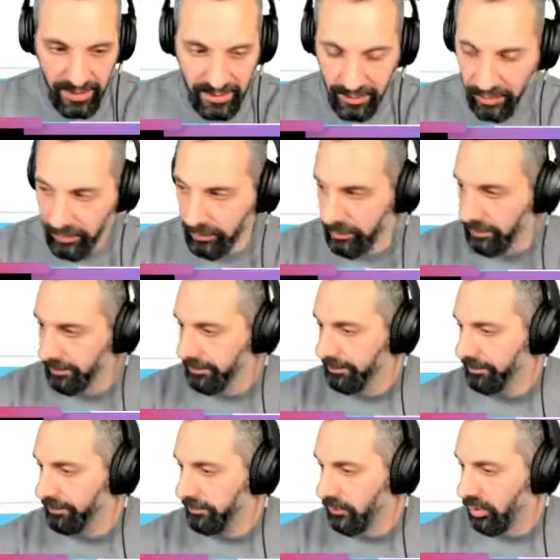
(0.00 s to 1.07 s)
the code.
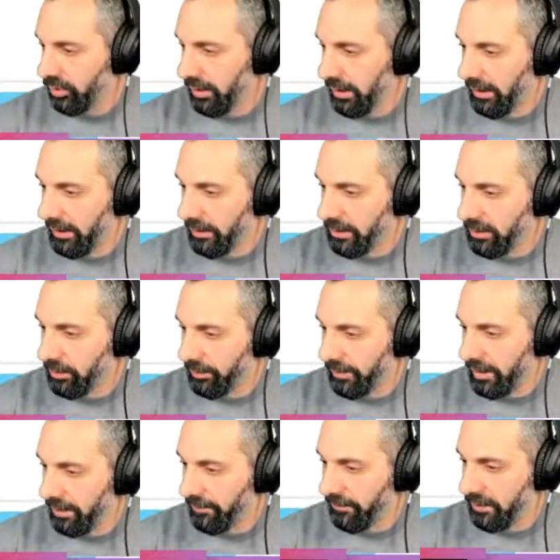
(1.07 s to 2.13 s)
Okay, let's
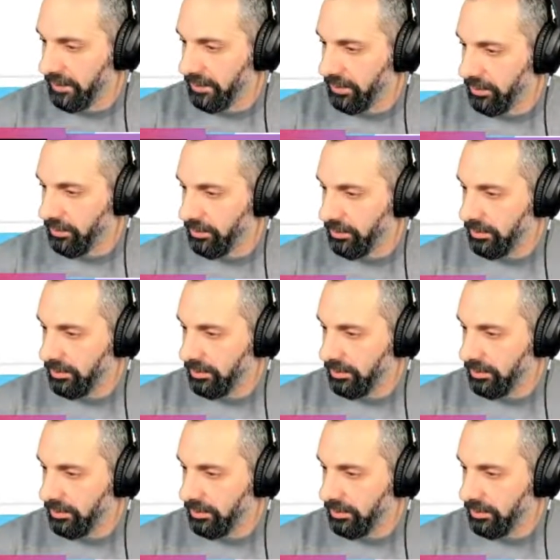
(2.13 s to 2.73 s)
open up VS Code.